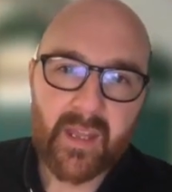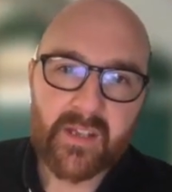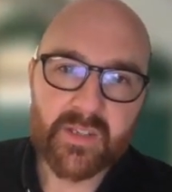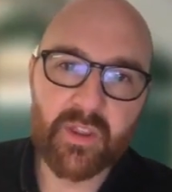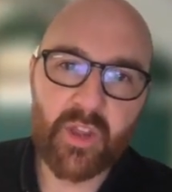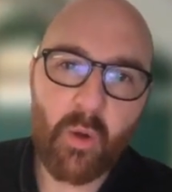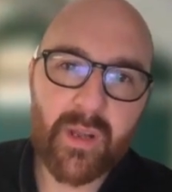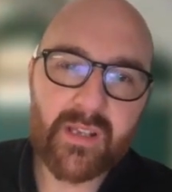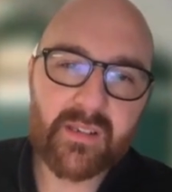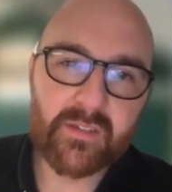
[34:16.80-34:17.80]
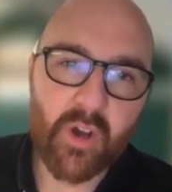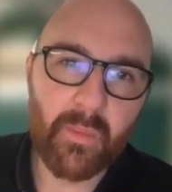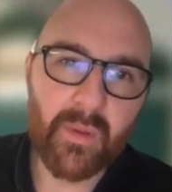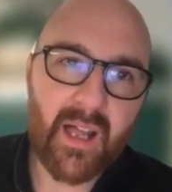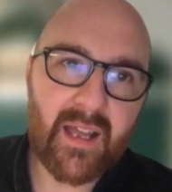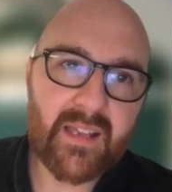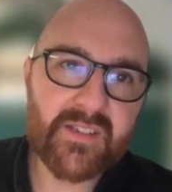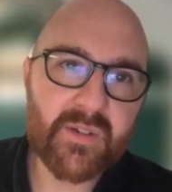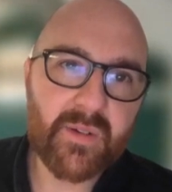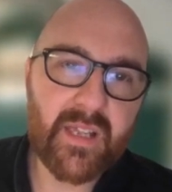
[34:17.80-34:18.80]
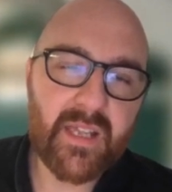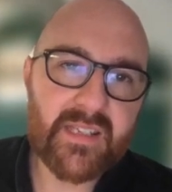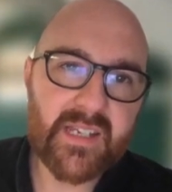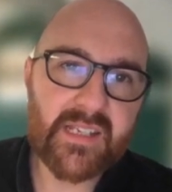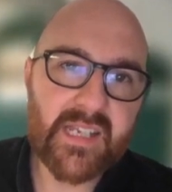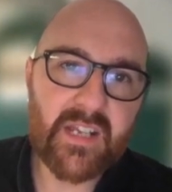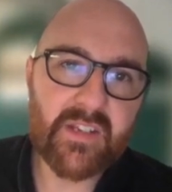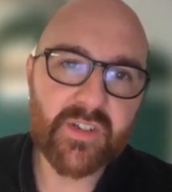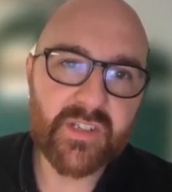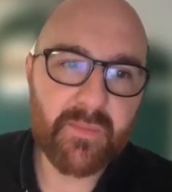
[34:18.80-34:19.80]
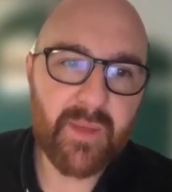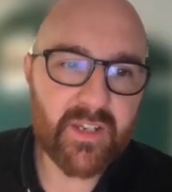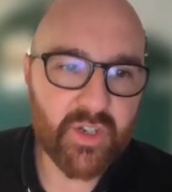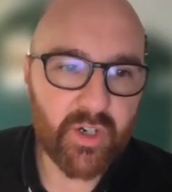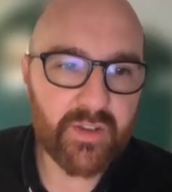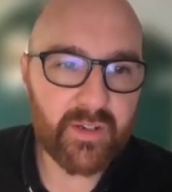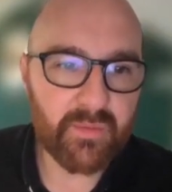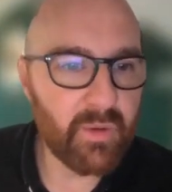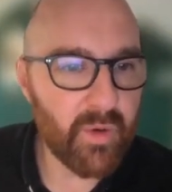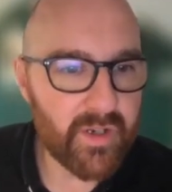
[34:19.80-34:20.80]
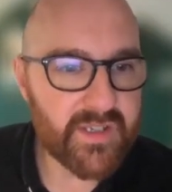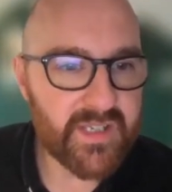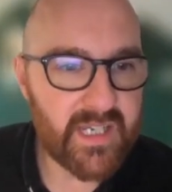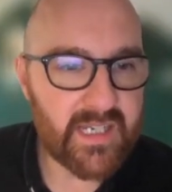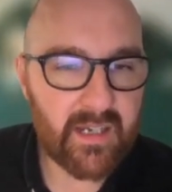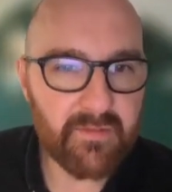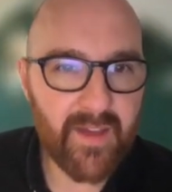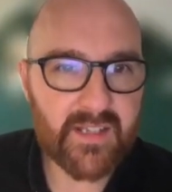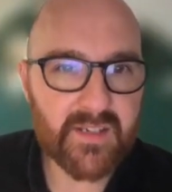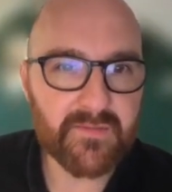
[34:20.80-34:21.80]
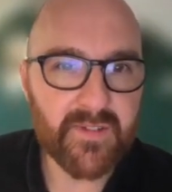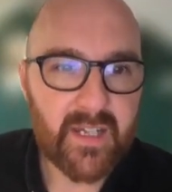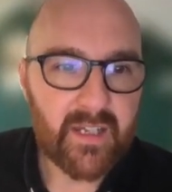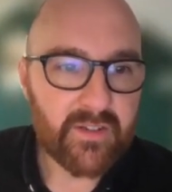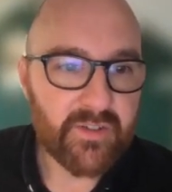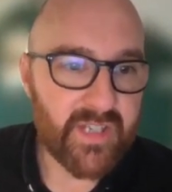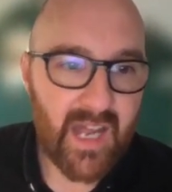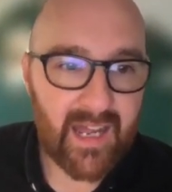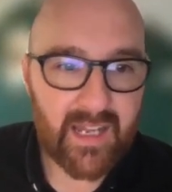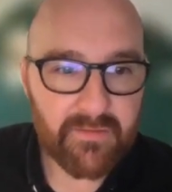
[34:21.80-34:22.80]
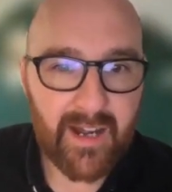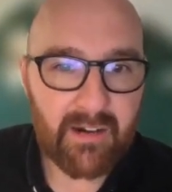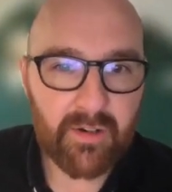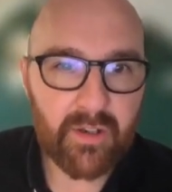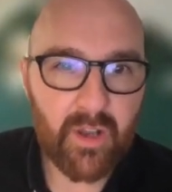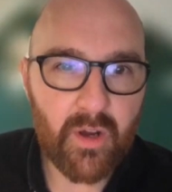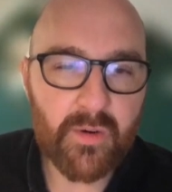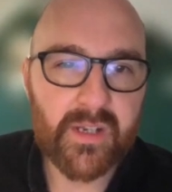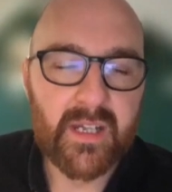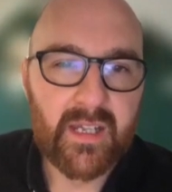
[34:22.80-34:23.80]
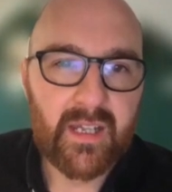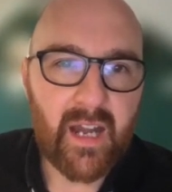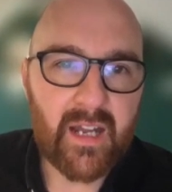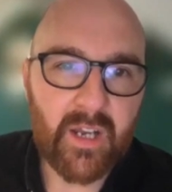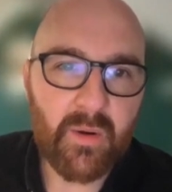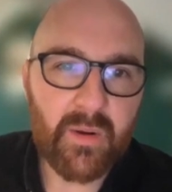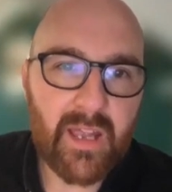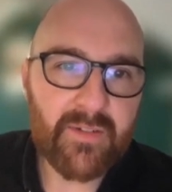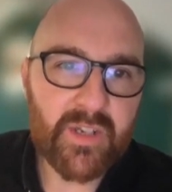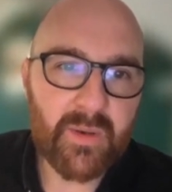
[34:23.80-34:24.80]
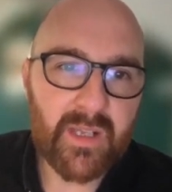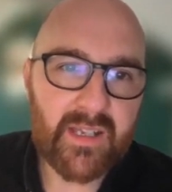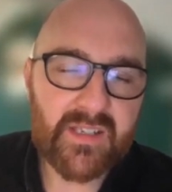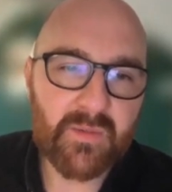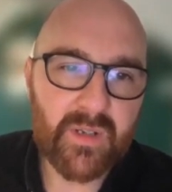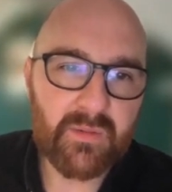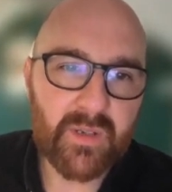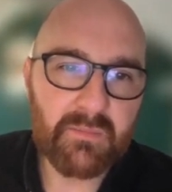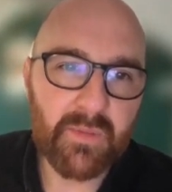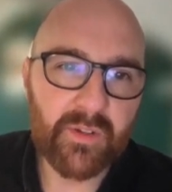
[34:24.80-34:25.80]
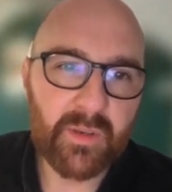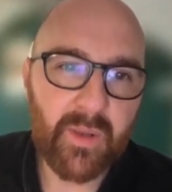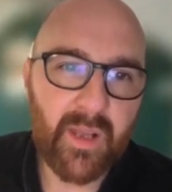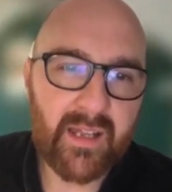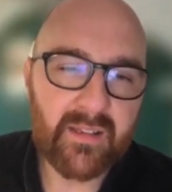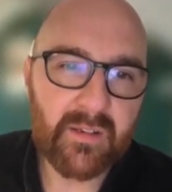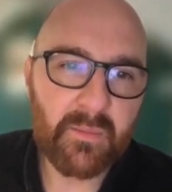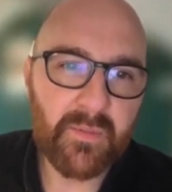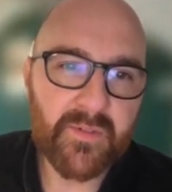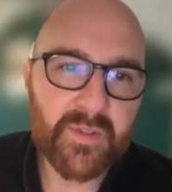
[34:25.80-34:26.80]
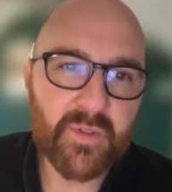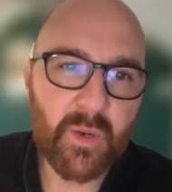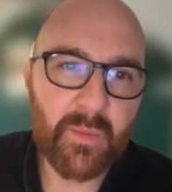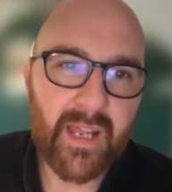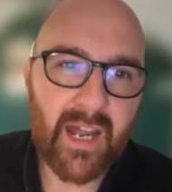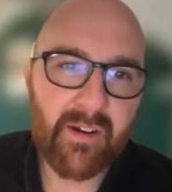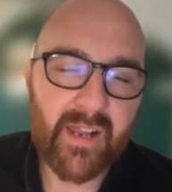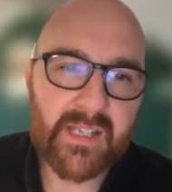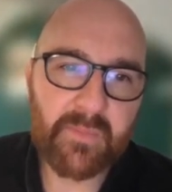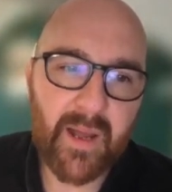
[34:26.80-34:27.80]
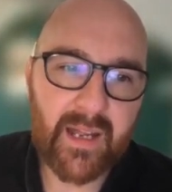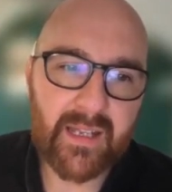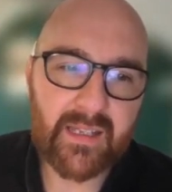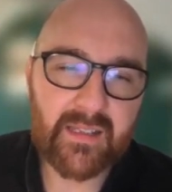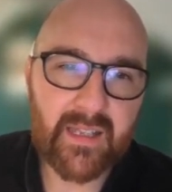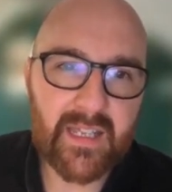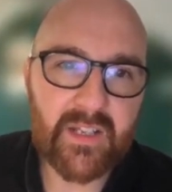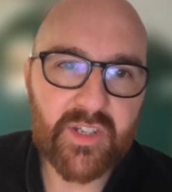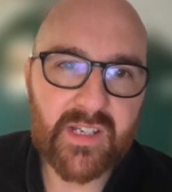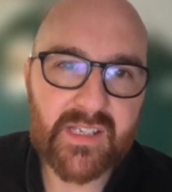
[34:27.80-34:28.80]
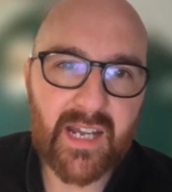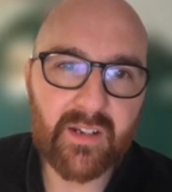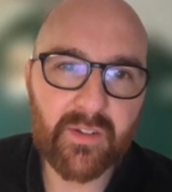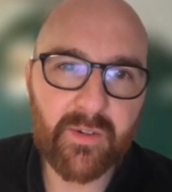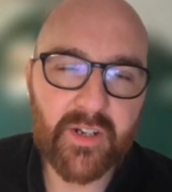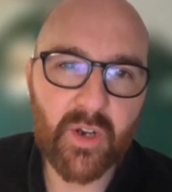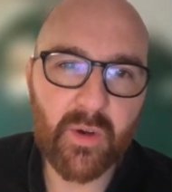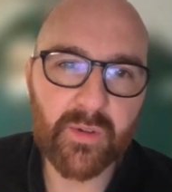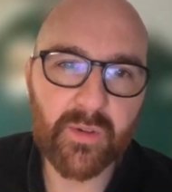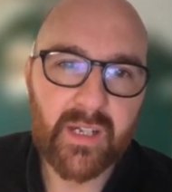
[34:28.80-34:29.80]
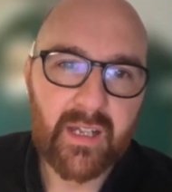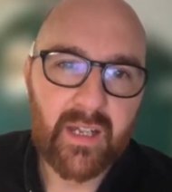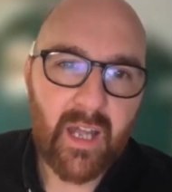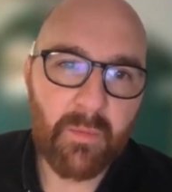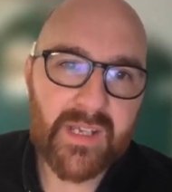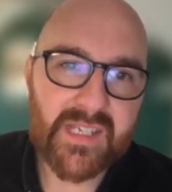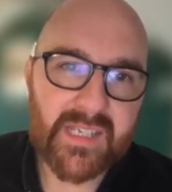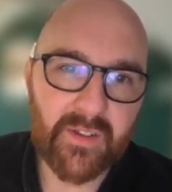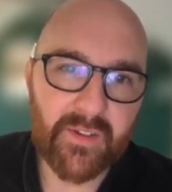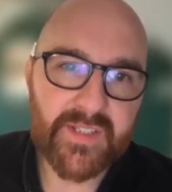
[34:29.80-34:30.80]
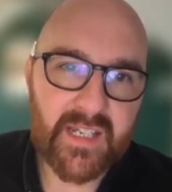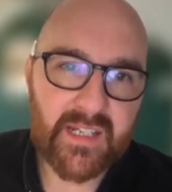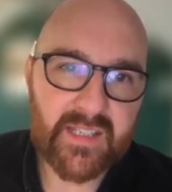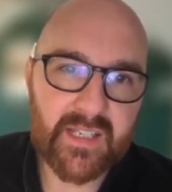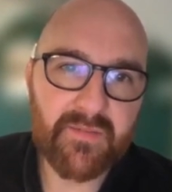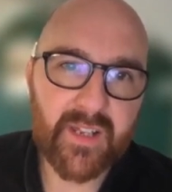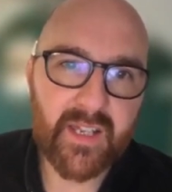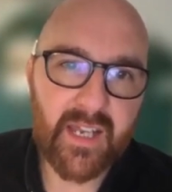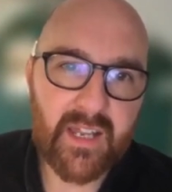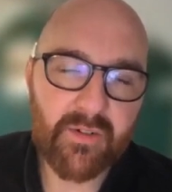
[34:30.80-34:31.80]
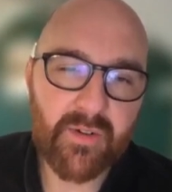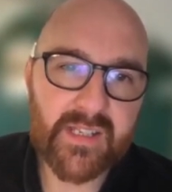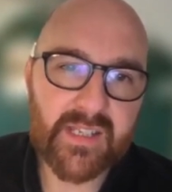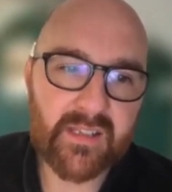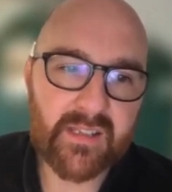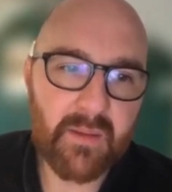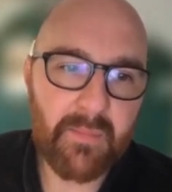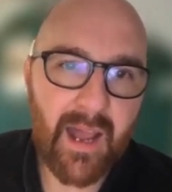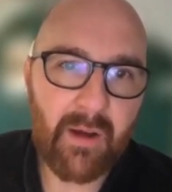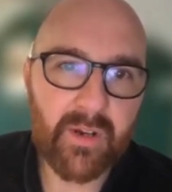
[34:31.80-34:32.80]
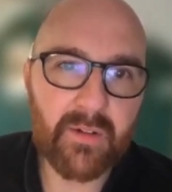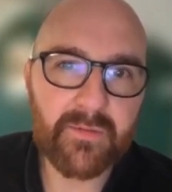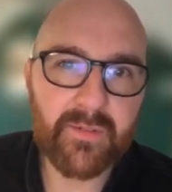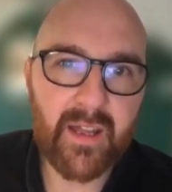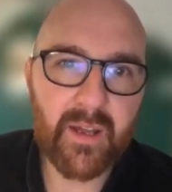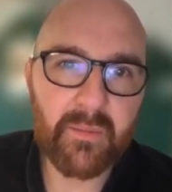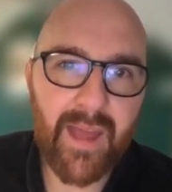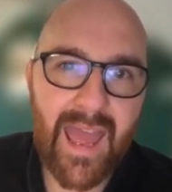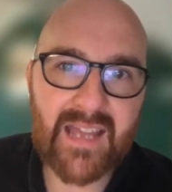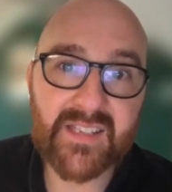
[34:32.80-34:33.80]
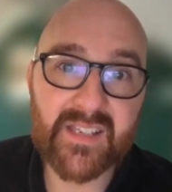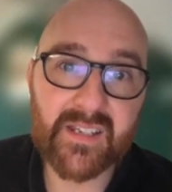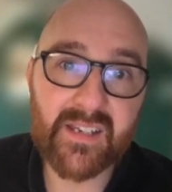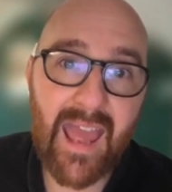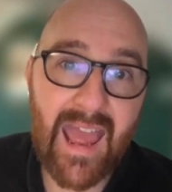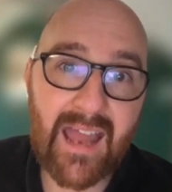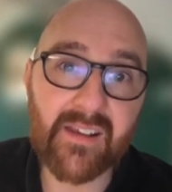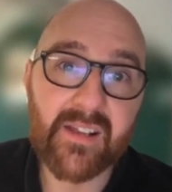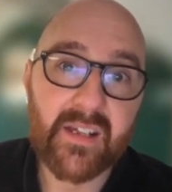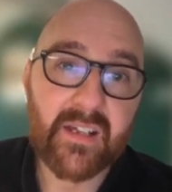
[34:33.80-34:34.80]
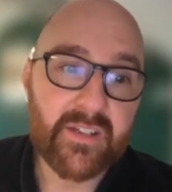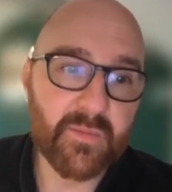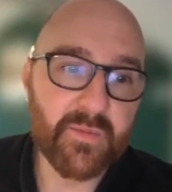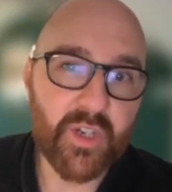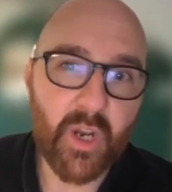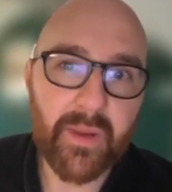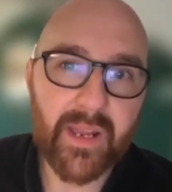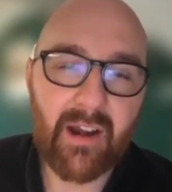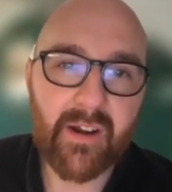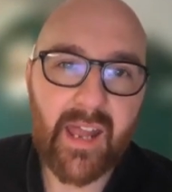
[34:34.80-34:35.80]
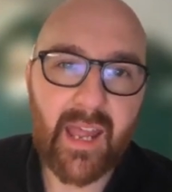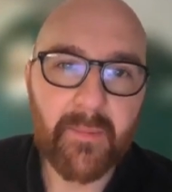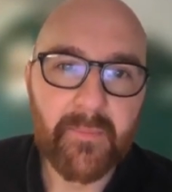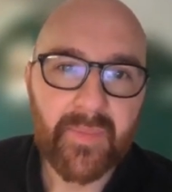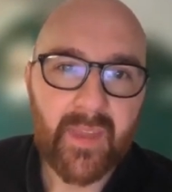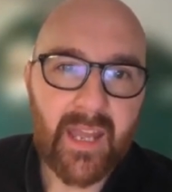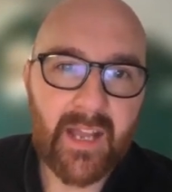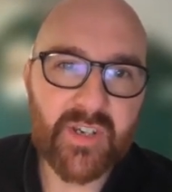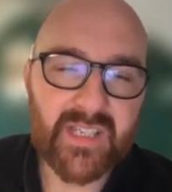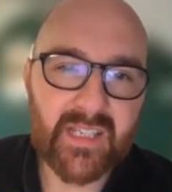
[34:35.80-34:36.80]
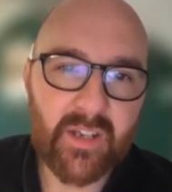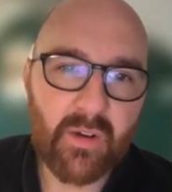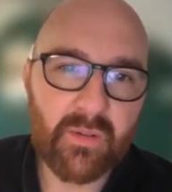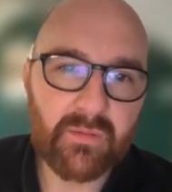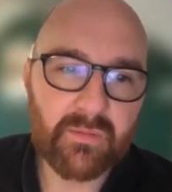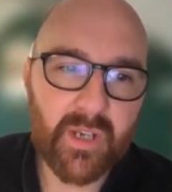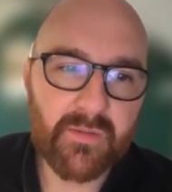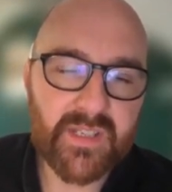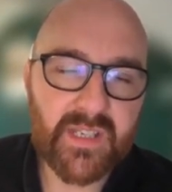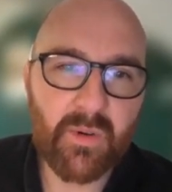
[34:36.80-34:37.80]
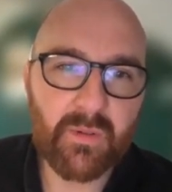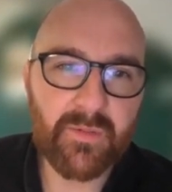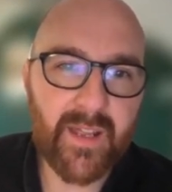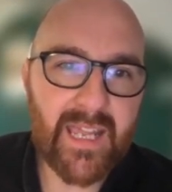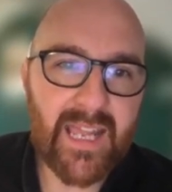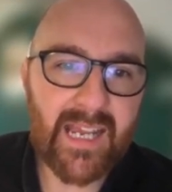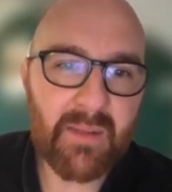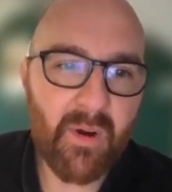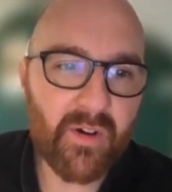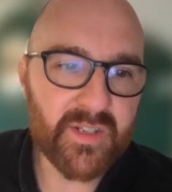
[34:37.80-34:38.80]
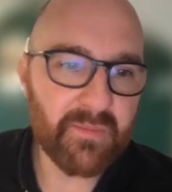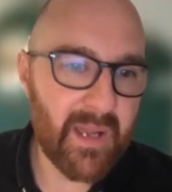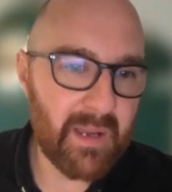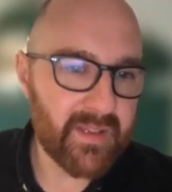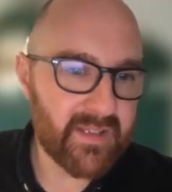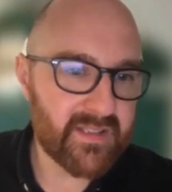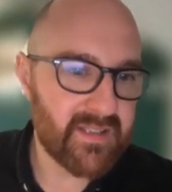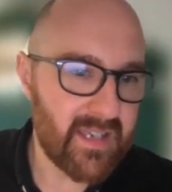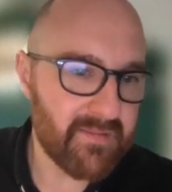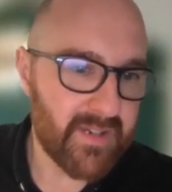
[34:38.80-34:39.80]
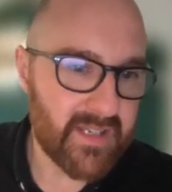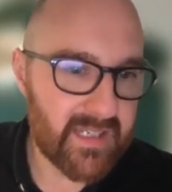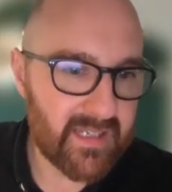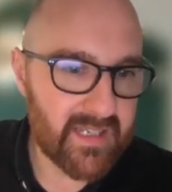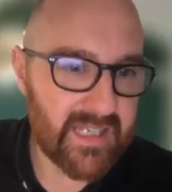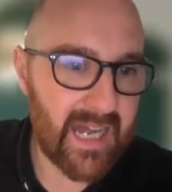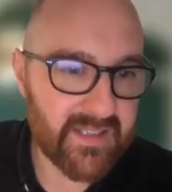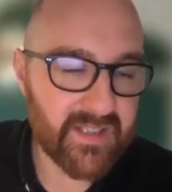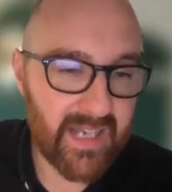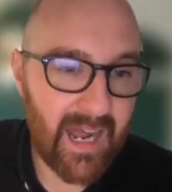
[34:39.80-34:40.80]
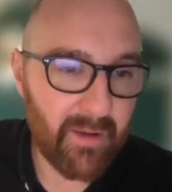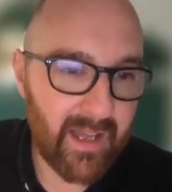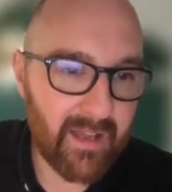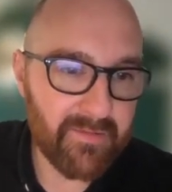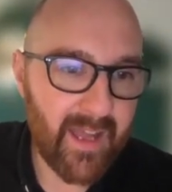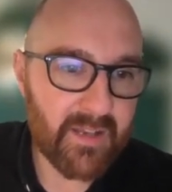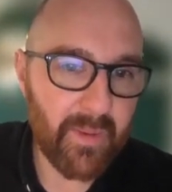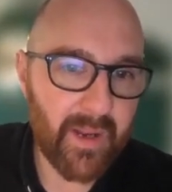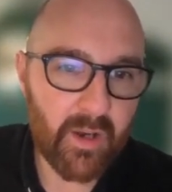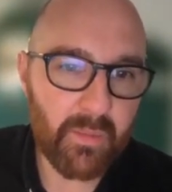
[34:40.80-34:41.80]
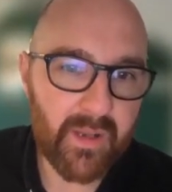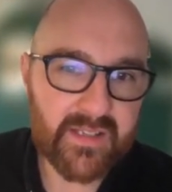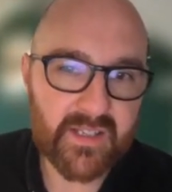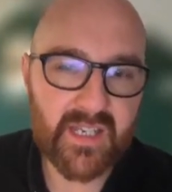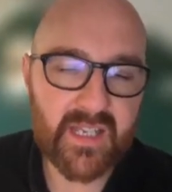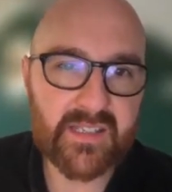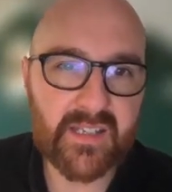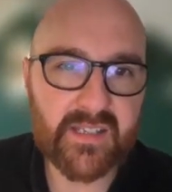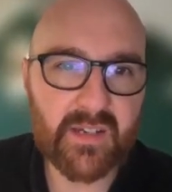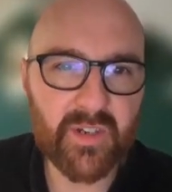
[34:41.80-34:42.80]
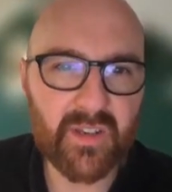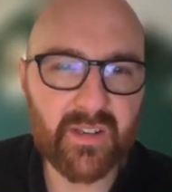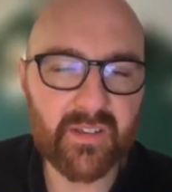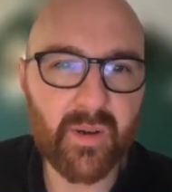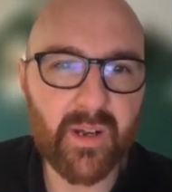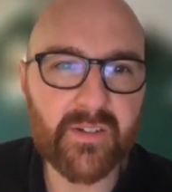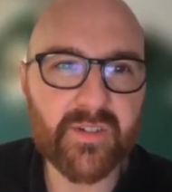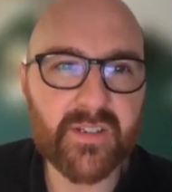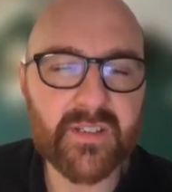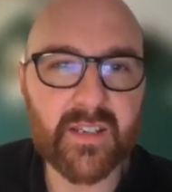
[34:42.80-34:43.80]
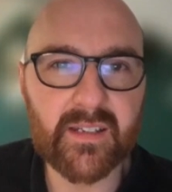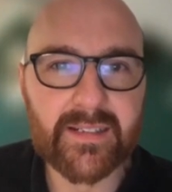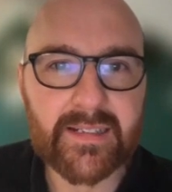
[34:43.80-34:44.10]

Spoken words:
So we thought we'd normalize to ECT just to make sure that we weren't seeing an effect of just a higher viral load. And, even doing this, so we multiplied the number of subgenomic RNAs by the E-gene cycle threshold, and we still see a significant increase in the amount of S and N subgenomic RNA. Interestingly, no, we don't see one for E anymore, so maybe this even is cancelling out that effect by normalizing to ECT, which I think is quite interesting.